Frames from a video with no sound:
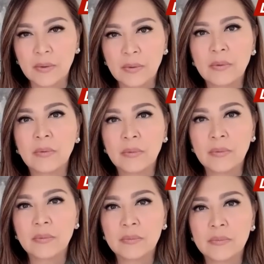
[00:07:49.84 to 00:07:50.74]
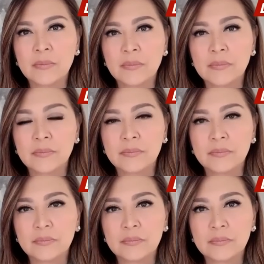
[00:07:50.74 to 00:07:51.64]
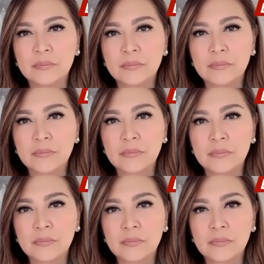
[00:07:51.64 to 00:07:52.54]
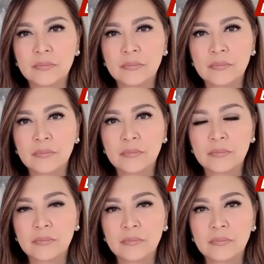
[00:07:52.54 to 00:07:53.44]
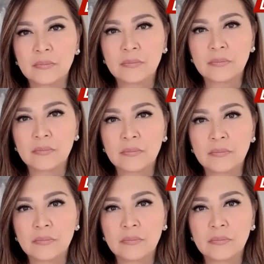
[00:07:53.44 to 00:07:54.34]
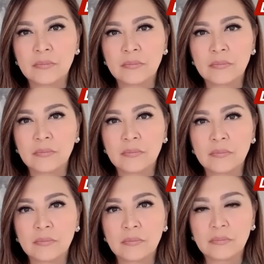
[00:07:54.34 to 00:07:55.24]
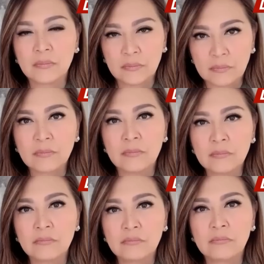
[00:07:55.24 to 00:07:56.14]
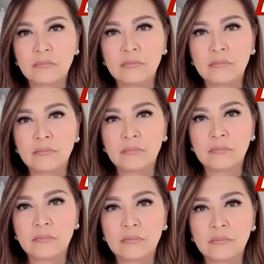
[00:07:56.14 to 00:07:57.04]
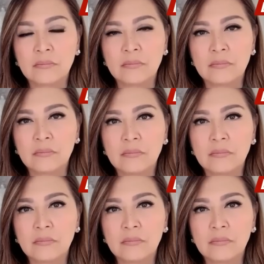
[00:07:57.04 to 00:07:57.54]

(silent)